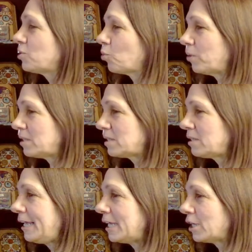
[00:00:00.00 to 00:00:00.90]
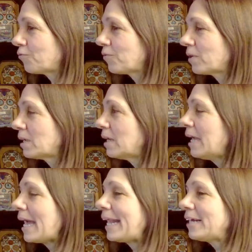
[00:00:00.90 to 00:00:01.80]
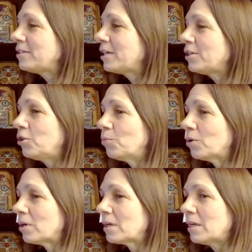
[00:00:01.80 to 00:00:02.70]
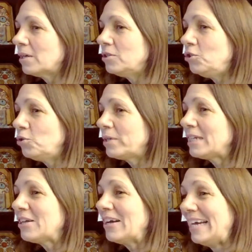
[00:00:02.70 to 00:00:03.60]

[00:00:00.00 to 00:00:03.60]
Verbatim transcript: to receive. And I'll tell you, you can go,